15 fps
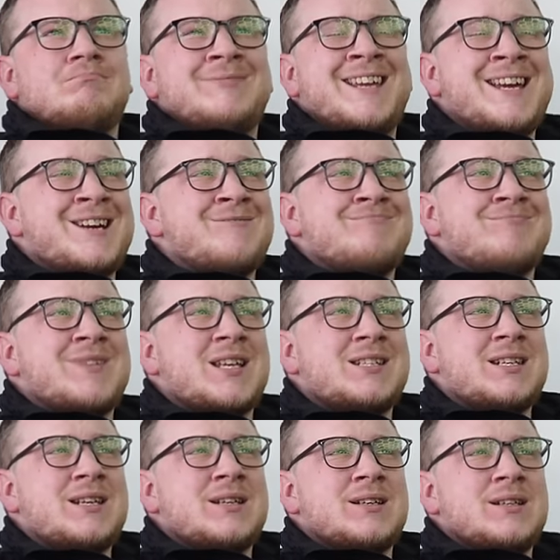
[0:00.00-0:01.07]
Yeah,
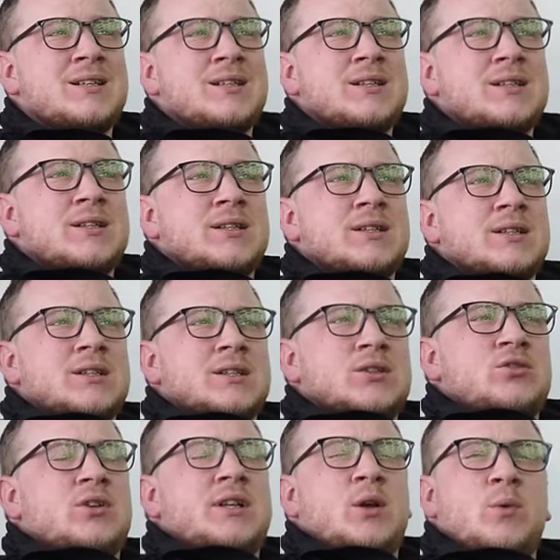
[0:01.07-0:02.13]
that's it.
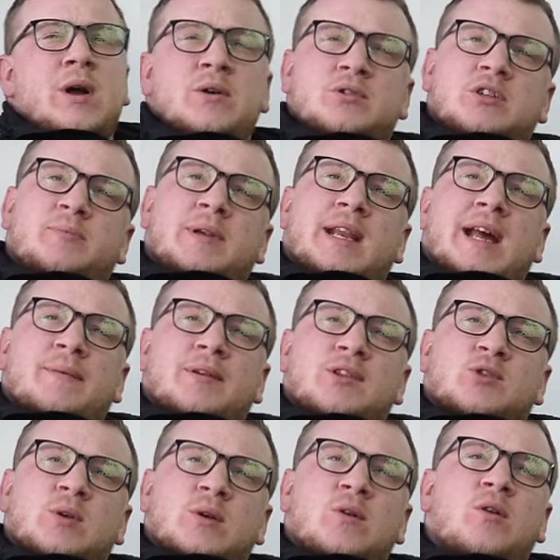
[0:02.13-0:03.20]
Trying to think what else has been happening
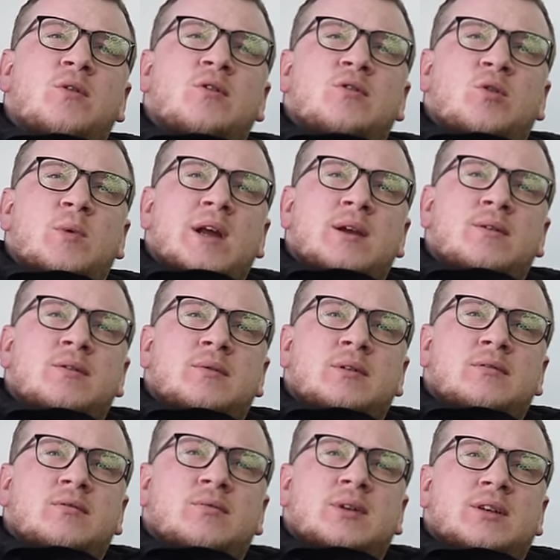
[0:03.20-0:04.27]
this week. Well, we were away, weren't
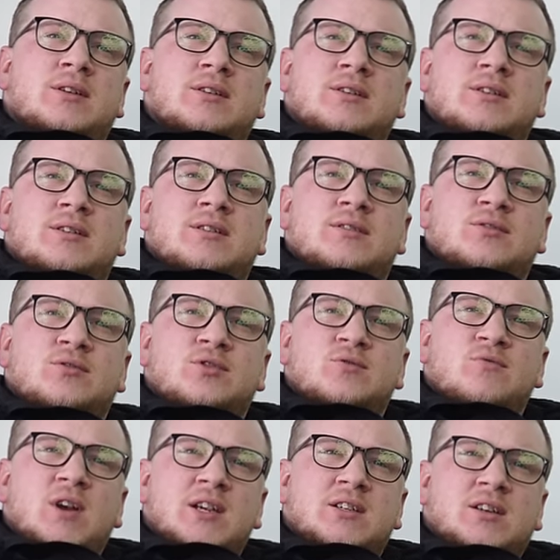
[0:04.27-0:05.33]
we? We went and saw
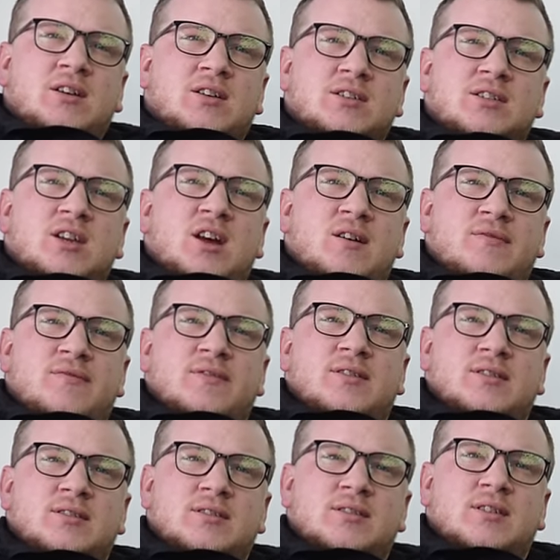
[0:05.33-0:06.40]
some race car stuff,
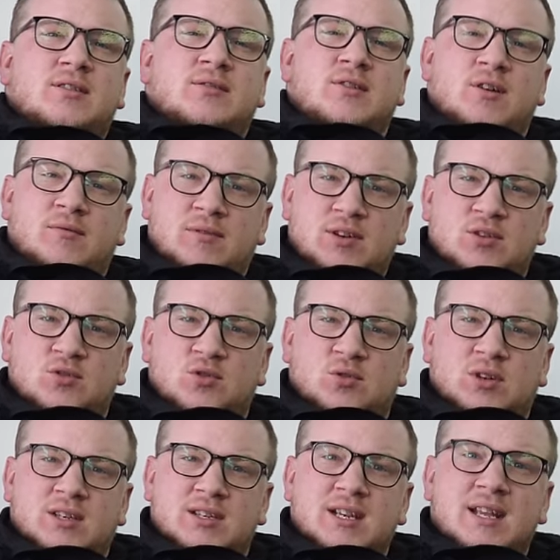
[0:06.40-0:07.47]
so hopefully you
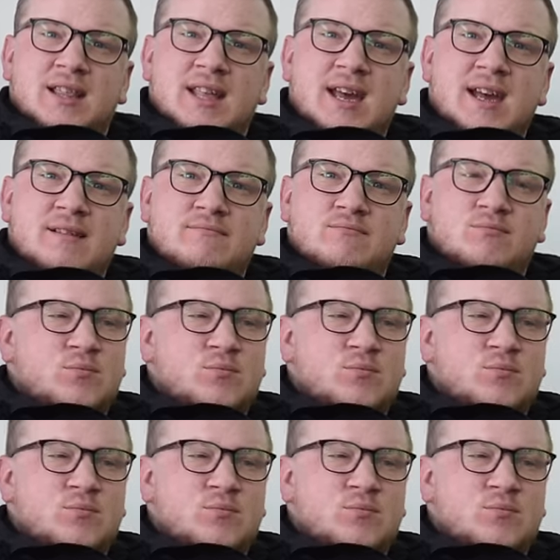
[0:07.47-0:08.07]
enjoyed seeing that.